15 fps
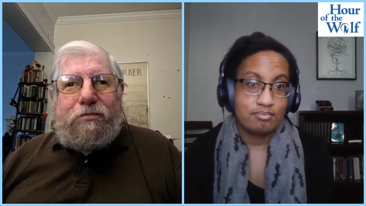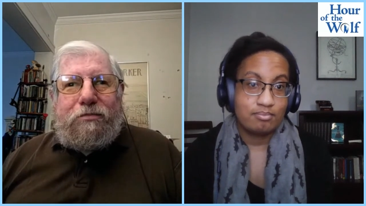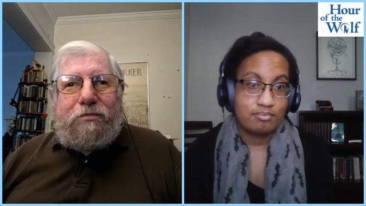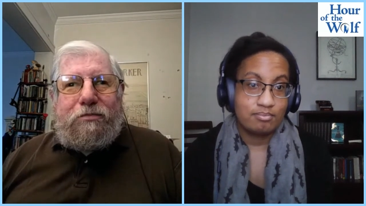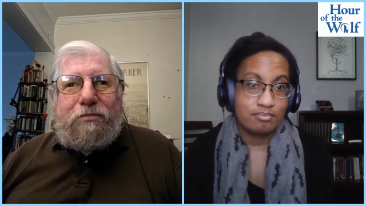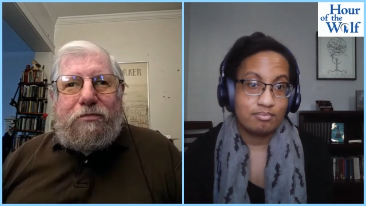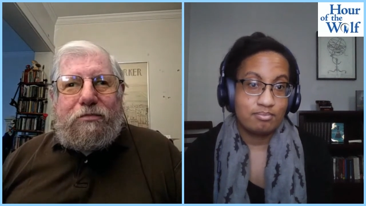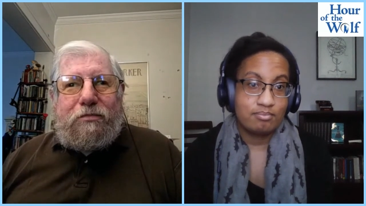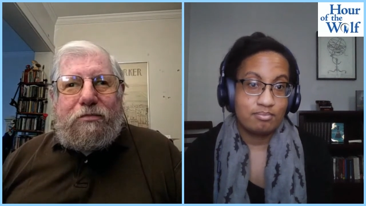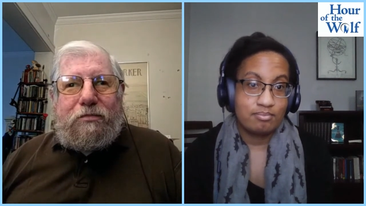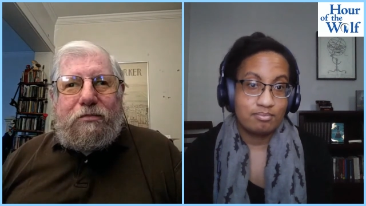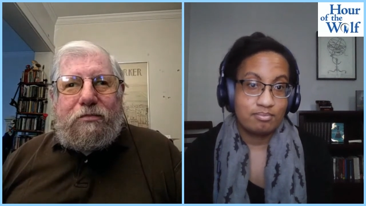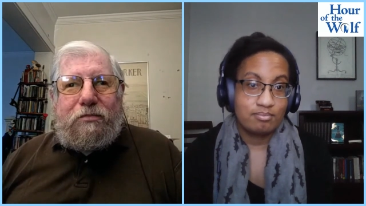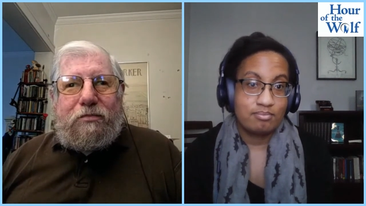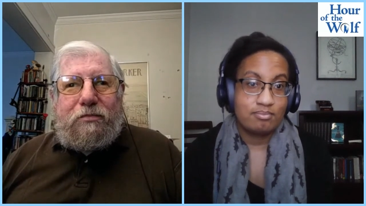
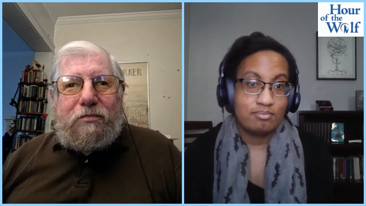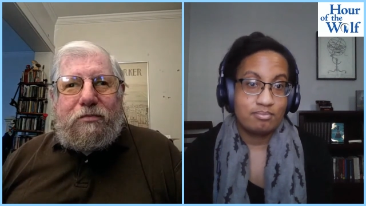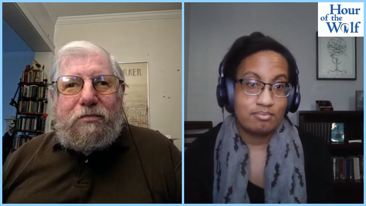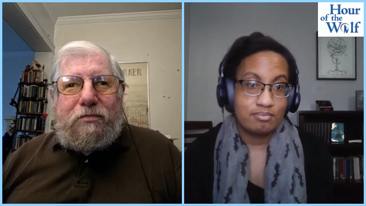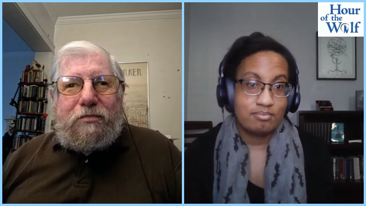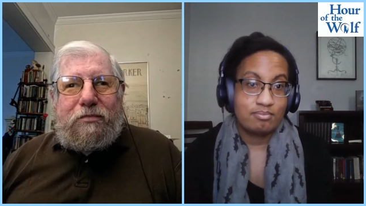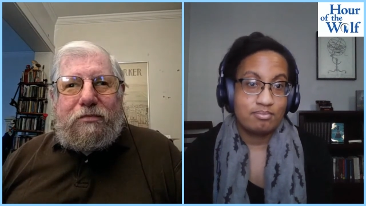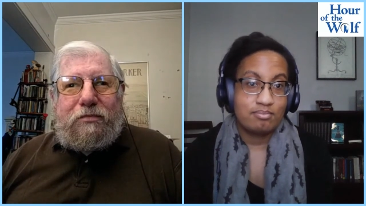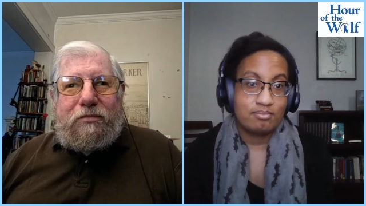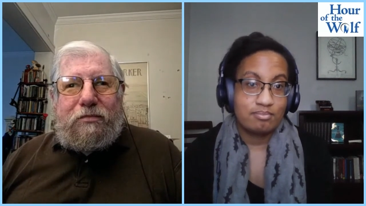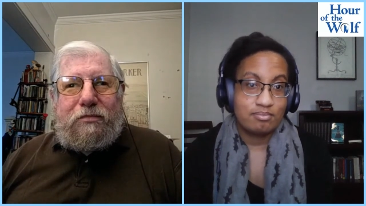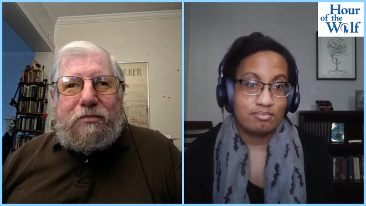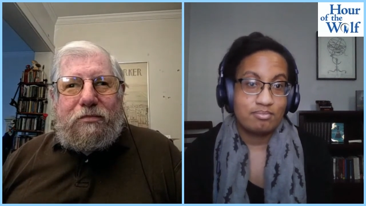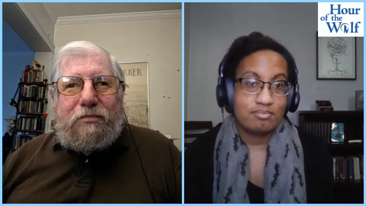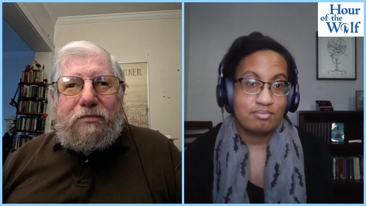
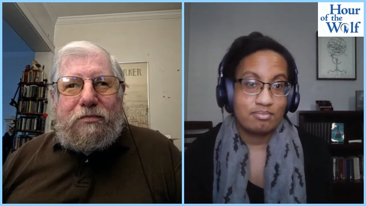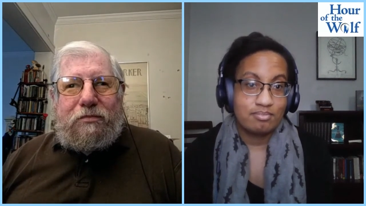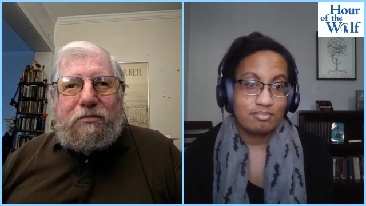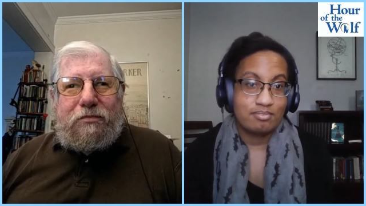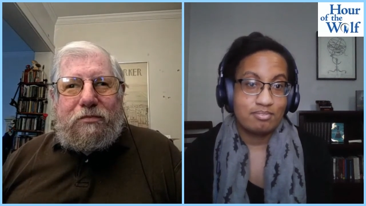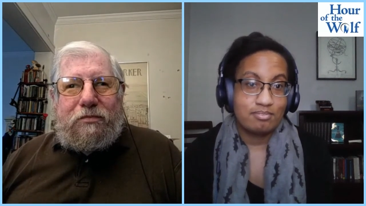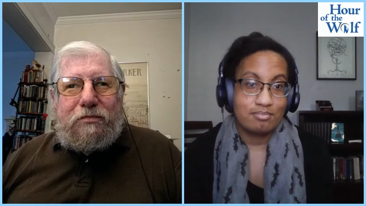Nobody speaks.